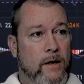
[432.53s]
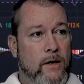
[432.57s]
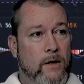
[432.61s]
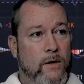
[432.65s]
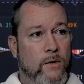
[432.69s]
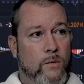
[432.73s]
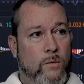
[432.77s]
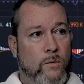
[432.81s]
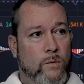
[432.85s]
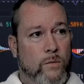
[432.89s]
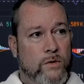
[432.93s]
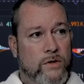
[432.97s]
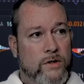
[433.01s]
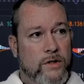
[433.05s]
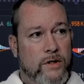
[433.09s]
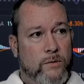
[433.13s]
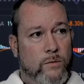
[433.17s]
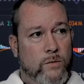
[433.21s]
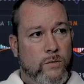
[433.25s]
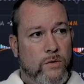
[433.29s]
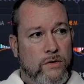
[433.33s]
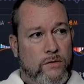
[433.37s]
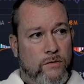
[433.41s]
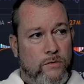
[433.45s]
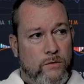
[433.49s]

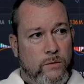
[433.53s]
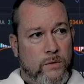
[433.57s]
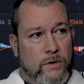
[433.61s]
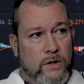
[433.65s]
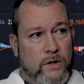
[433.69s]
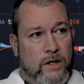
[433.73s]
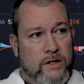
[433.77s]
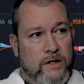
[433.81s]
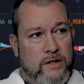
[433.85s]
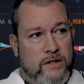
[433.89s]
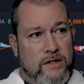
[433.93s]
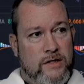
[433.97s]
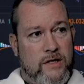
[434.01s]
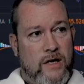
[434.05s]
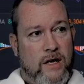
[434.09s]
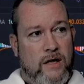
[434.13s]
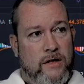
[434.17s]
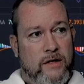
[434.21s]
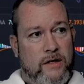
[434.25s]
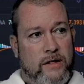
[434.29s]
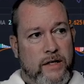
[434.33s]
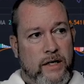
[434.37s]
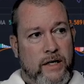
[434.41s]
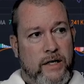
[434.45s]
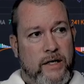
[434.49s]
we're
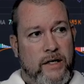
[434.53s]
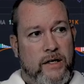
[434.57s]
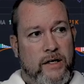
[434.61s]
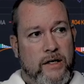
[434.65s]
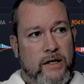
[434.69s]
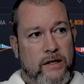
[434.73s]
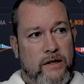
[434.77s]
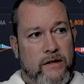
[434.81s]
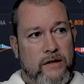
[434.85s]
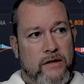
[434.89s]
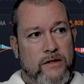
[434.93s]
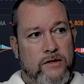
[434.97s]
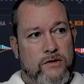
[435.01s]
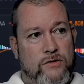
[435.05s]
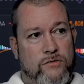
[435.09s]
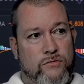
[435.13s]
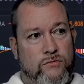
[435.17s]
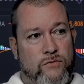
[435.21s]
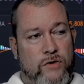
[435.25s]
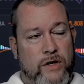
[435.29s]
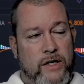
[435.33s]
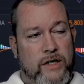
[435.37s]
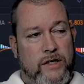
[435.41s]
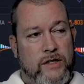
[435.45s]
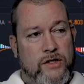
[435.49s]
consolidating in this
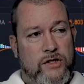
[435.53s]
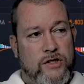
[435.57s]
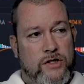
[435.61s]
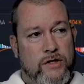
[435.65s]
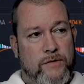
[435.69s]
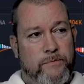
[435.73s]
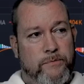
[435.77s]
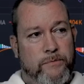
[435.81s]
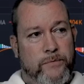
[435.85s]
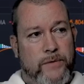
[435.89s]
range.